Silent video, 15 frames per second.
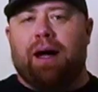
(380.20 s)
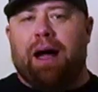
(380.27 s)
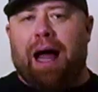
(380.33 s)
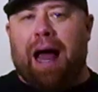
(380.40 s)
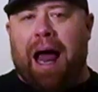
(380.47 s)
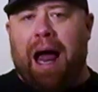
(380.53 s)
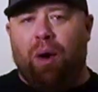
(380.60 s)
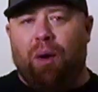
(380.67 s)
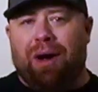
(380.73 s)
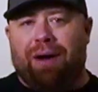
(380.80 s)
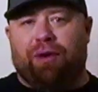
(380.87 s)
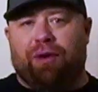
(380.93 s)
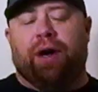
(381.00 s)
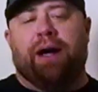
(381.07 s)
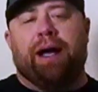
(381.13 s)

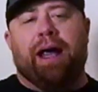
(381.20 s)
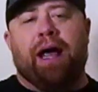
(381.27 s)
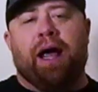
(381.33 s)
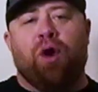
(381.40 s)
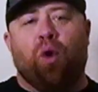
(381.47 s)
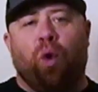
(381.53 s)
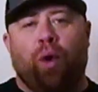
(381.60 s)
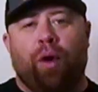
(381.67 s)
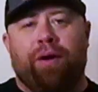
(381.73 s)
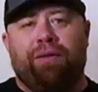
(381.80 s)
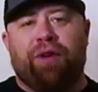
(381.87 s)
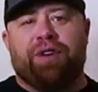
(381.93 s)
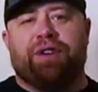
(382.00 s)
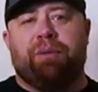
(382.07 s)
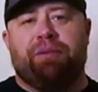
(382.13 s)
However, in order
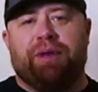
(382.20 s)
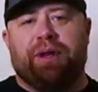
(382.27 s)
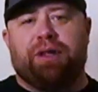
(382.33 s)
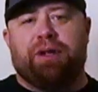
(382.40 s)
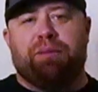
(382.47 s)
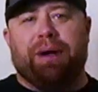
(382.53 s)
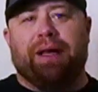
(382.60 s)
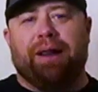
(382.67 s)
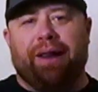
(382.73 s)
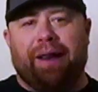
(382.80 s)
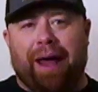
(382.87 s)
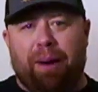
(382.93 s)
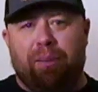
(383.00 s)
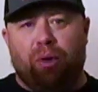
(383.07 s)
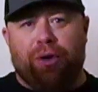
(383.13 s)
for something to be
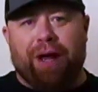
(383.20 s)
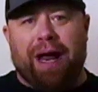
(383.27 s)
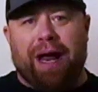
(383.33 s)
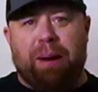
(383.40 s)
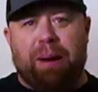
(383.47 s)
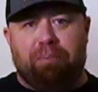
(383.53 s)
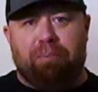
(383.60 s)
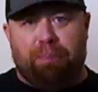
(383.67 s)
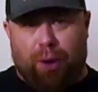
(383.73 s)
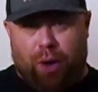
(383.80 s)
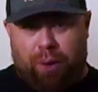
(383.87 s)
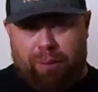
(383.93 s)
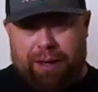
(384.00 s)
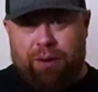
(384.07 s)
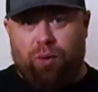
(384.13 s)
labeled a
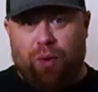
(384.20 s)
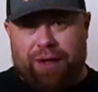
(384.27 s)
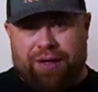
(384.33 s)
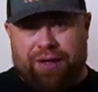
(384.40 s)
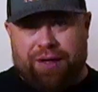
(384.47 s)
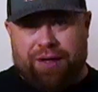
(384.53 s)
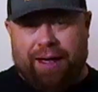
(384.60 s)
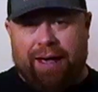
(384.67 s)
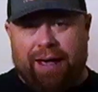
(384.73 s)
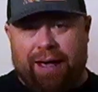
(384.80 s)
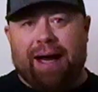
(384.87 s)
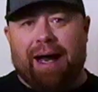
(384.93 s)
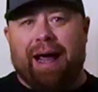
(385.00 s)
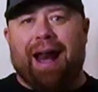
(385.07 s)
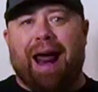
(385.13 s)
bourbon whiskey,
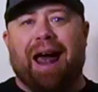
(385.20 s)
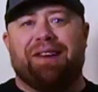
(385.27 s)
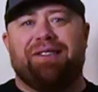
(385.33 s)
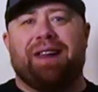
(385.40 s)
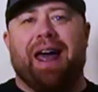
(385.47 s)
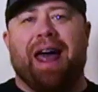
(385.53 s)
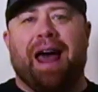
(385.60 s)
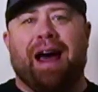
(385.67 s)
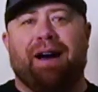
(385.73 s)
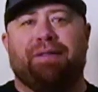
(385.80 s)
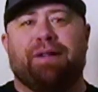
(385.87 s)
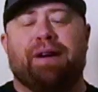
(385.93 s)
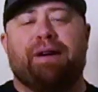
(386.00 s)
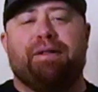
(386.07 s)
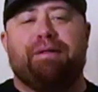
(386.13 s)
it has to
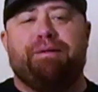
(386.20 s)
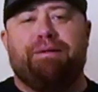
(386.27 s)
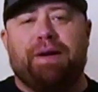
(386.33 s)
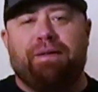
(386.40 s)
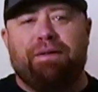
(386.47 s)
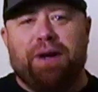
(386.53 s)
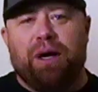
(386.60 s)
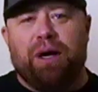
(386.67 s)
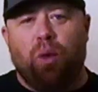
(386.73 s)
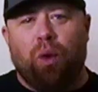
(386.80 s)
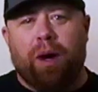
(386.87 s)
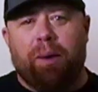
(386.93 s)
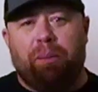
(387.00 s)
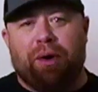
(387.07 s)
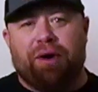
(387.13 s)
have
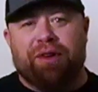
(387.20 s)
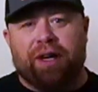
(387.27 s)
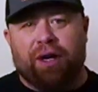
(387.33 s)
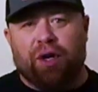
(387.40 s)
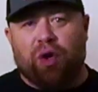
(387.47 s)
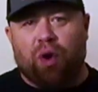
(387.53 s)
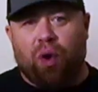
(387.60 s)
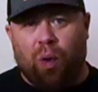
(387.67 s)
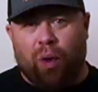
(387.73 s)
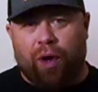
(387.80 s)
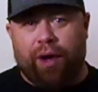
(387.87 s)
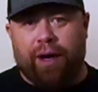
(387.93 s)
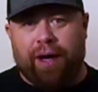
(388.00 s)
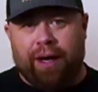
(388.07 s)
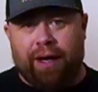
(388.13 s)
51%
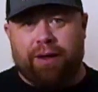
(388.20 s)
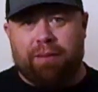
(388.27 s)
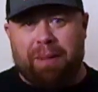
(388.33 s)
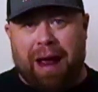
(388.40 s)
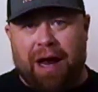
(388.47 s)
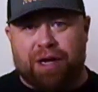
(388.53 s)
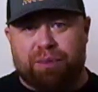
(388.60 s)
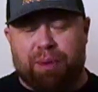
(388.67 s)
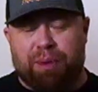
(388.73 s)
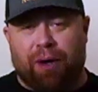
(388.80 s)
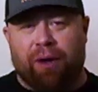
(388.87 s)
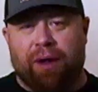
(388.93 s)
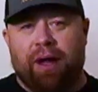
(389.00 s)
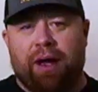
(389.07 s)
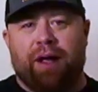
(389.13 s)
corn in the mash
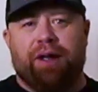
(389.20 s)
bill.